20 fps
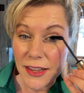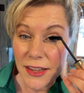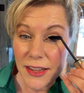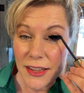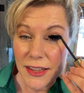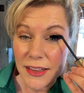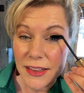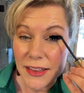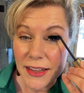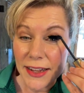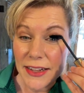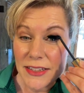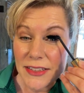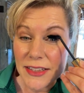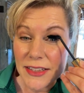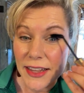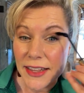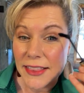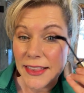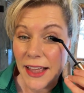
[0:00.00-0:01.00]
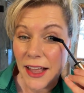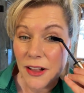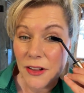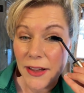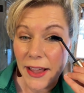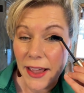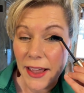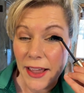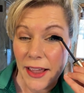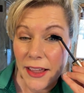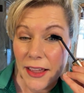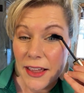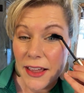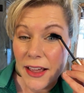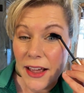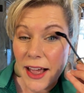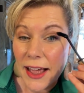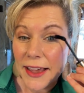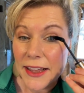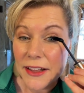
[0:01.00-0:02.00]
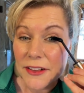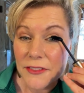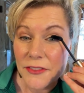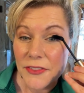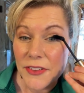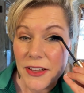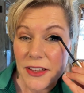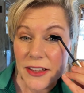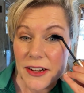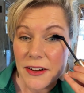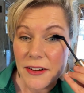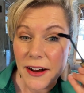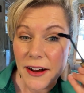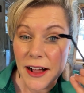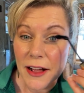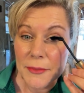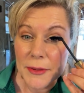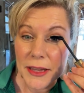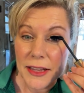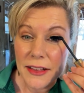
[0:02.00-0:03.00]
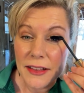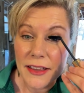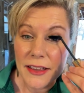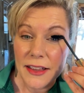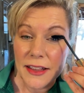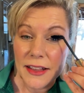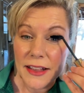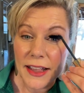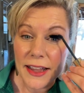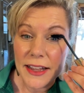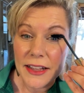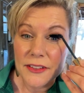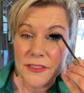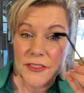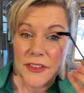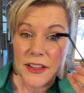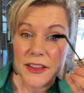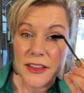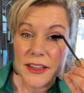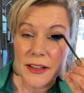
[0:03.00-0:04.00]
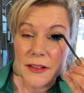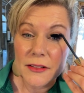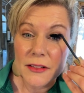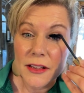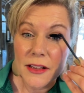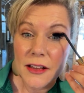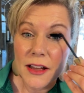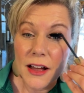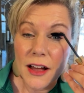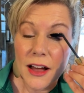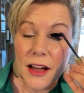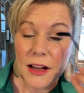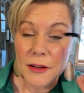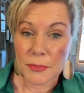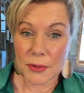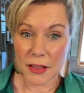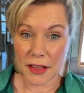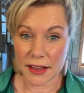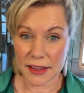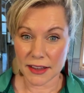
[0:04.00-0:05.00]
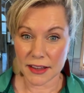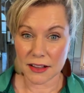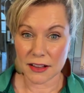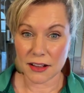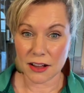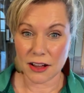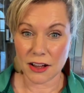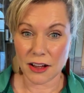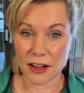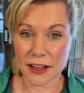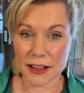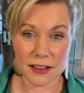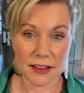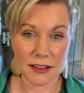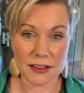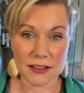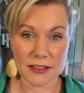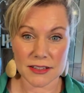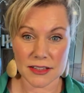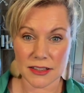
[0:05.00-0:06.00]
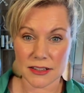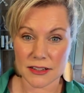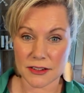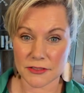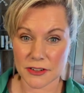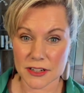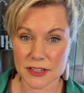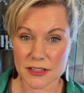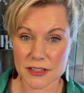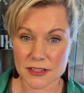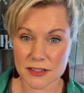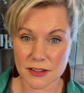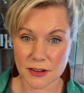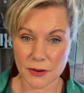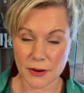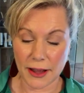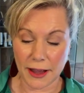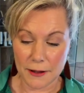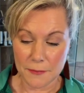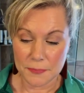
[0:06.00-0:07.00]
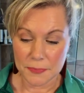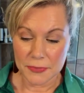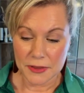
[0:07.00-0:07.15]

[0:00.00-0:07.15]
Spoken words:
nice like that, okay? I can feel it grabbing, I can feel it applying on, see the difference, okay?